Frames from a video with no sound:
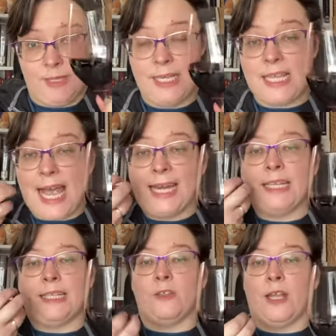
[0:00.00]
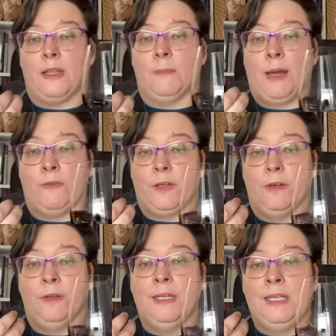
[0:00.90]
That is adding to the mouthfeel.